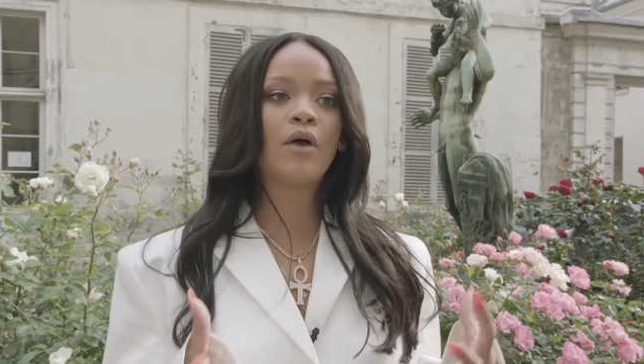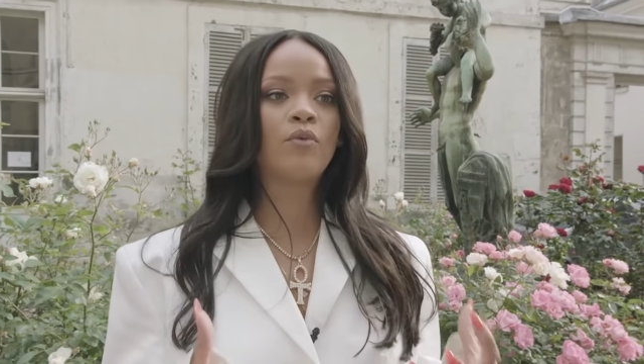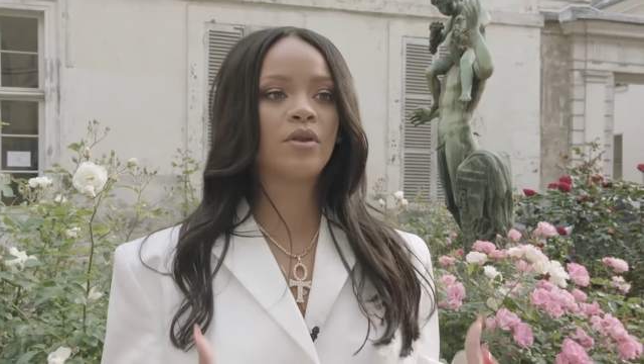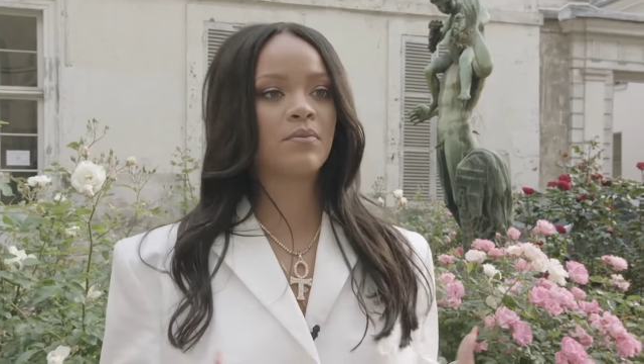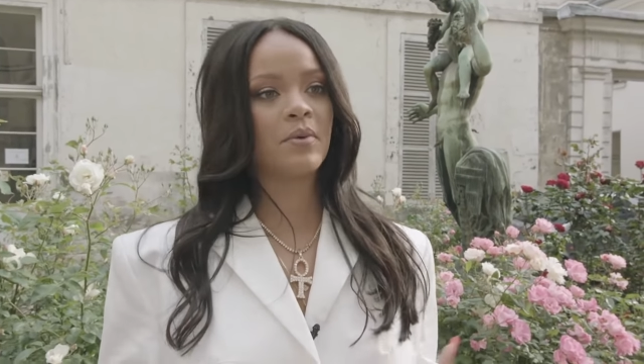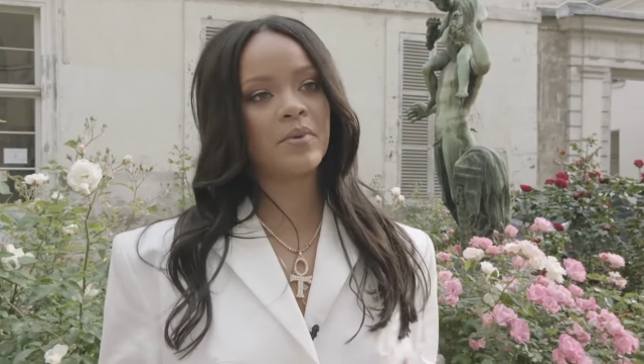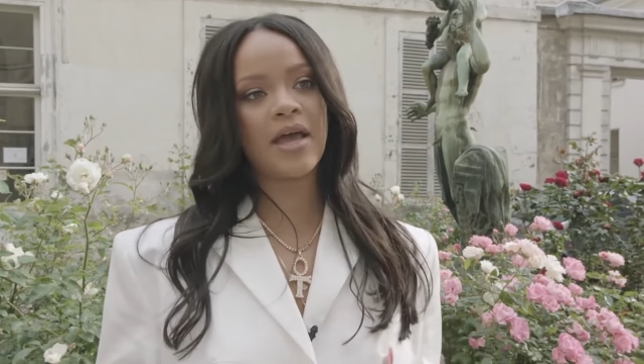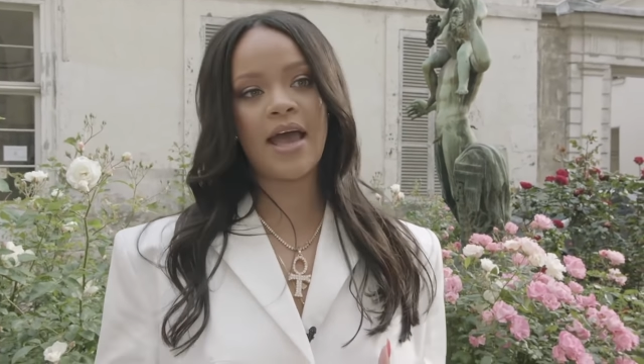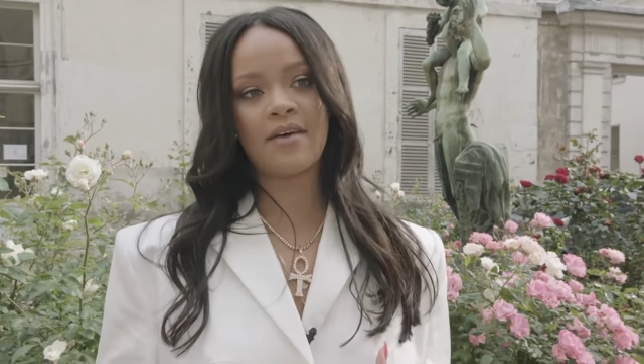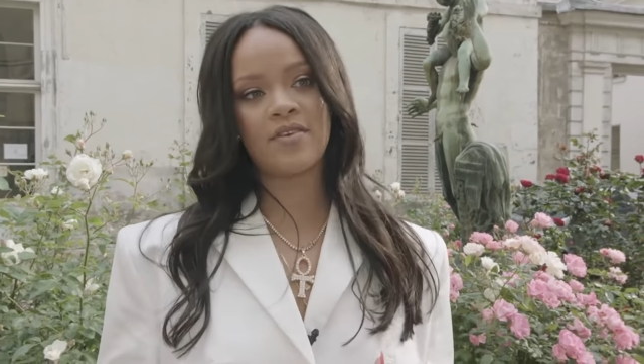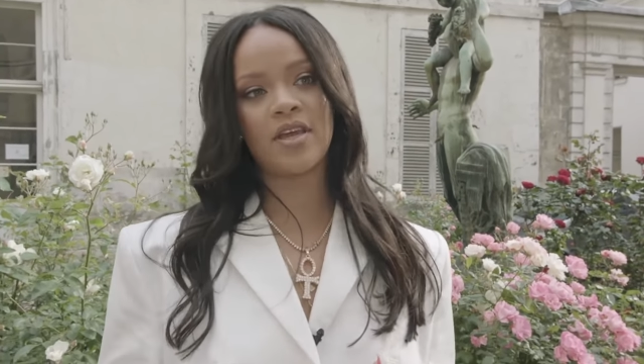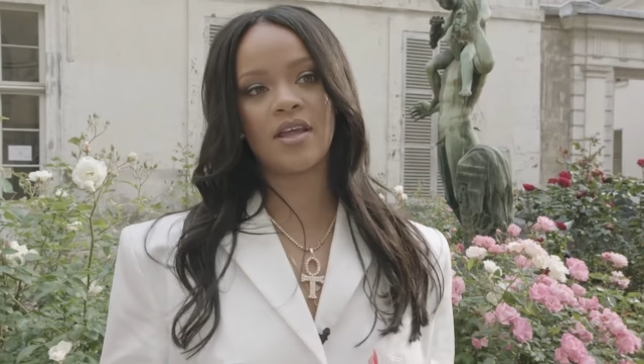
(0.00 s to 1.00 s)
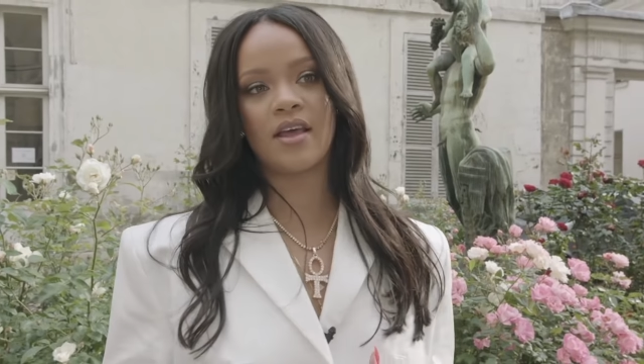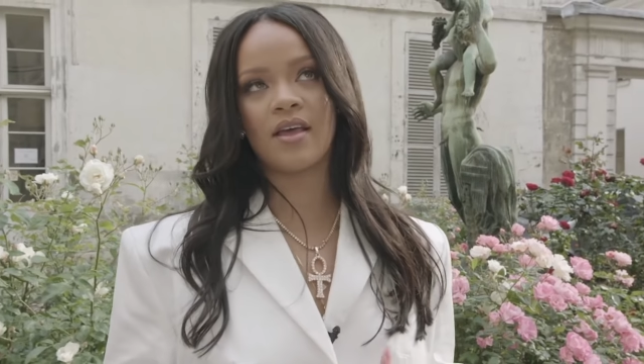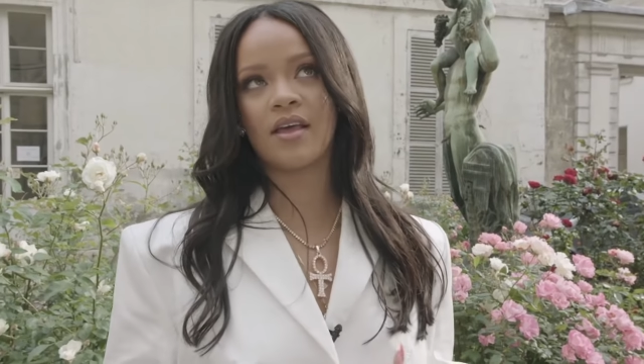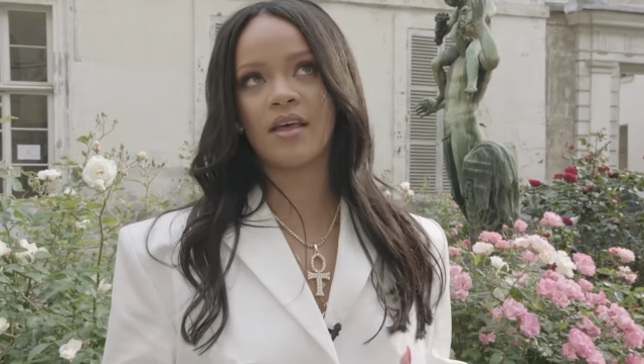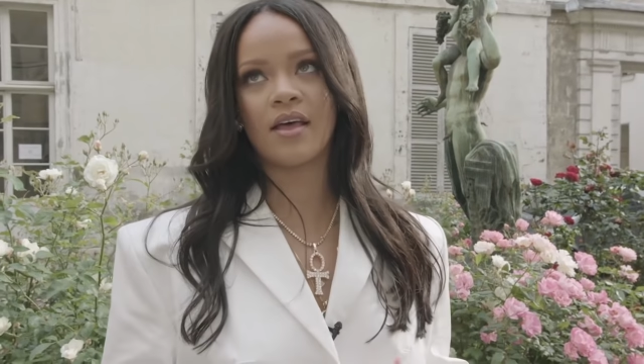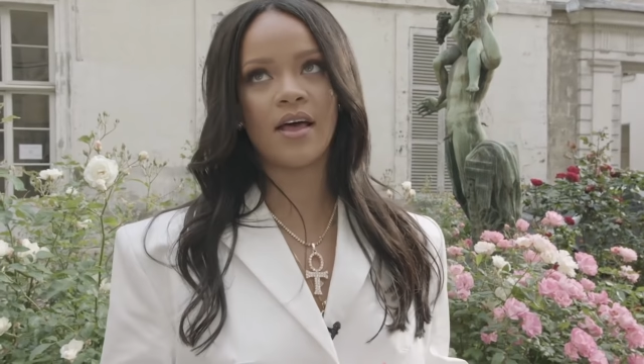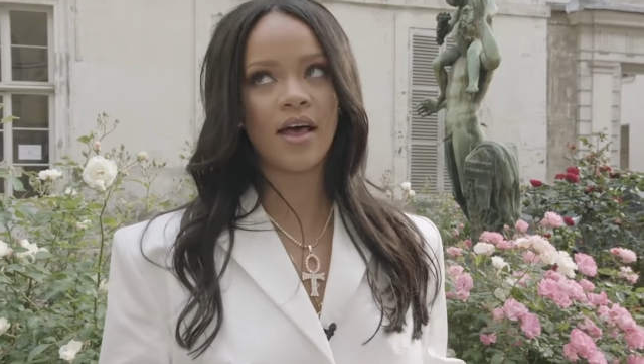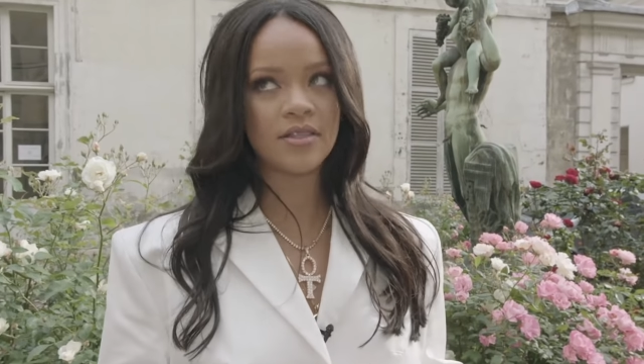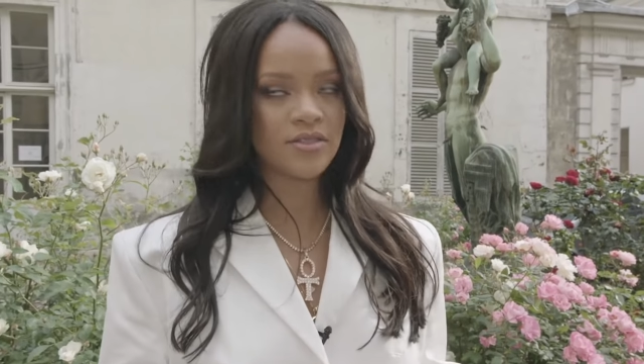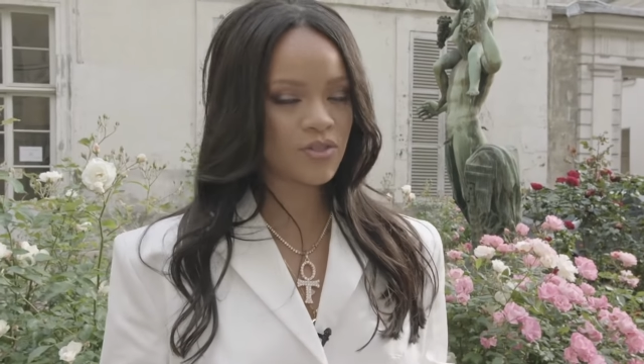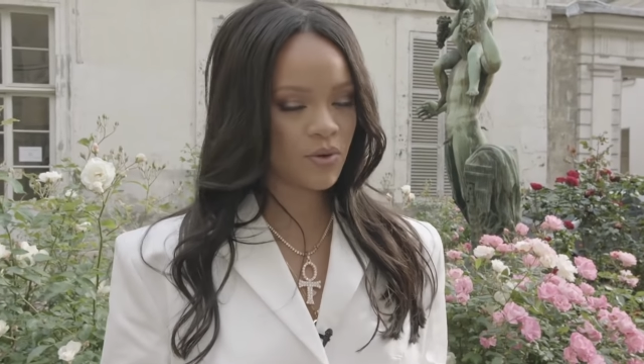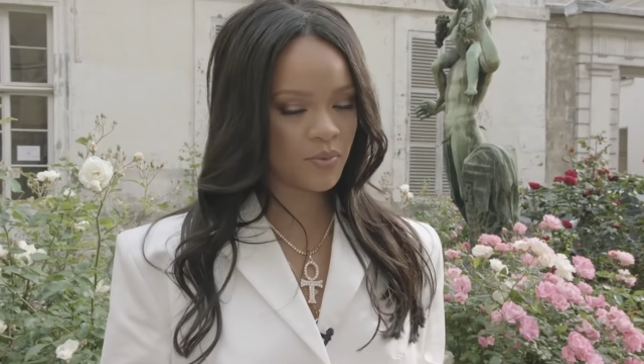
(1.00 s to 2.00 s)
I want to be able to have it
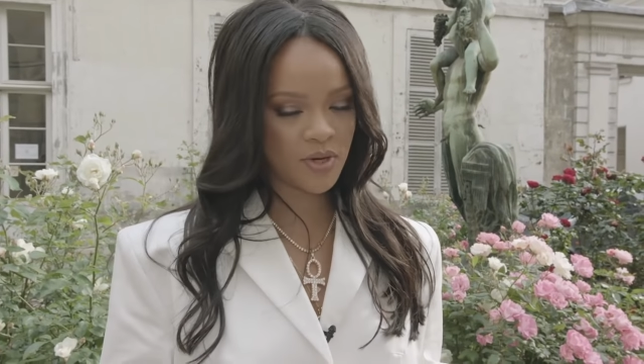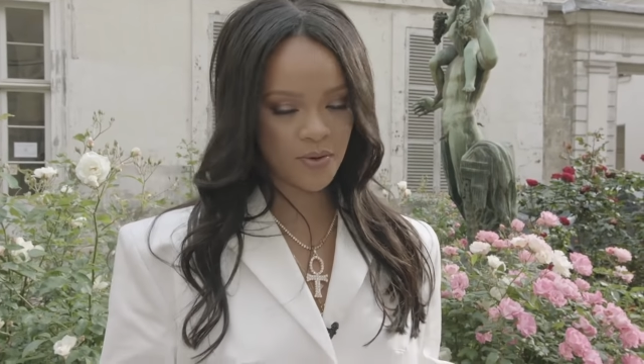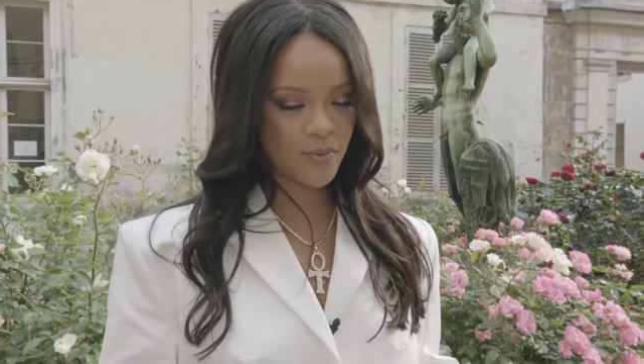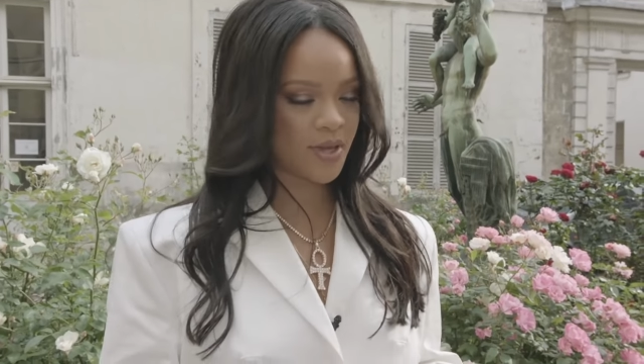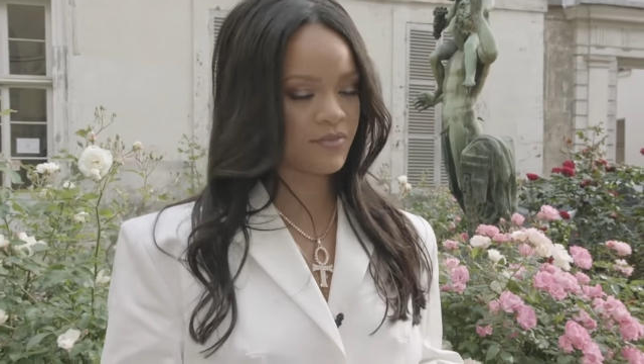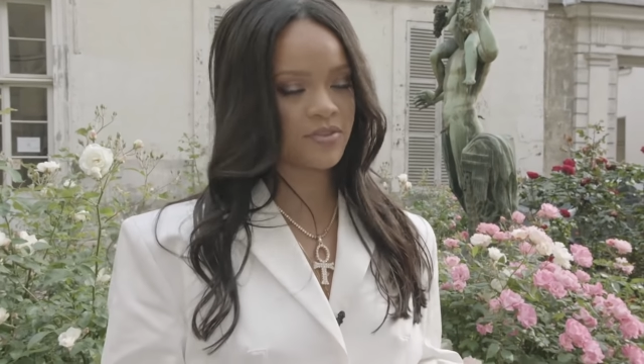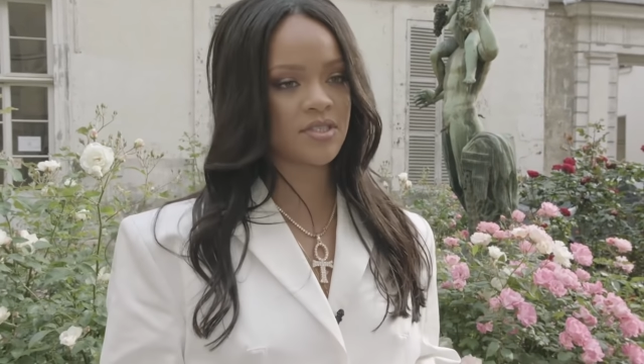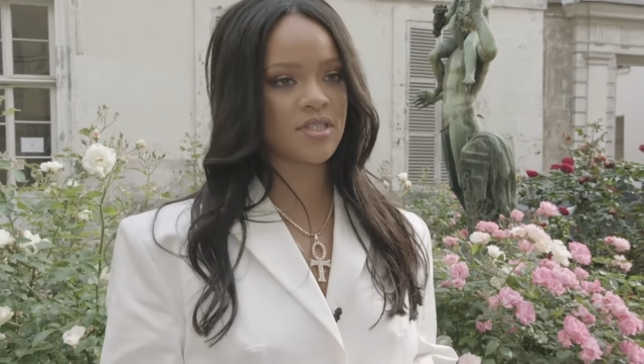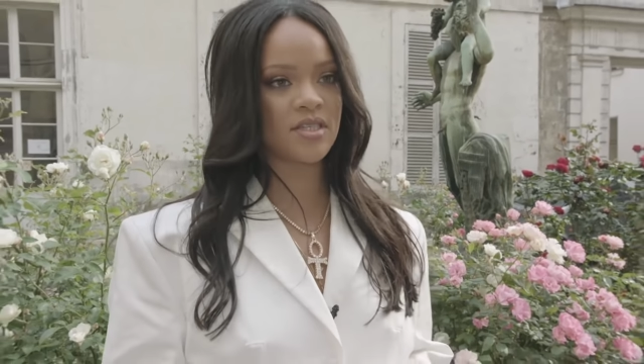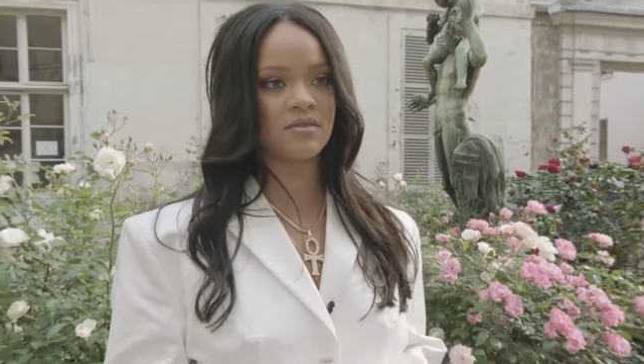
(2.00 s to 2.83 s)
I don't want to wait for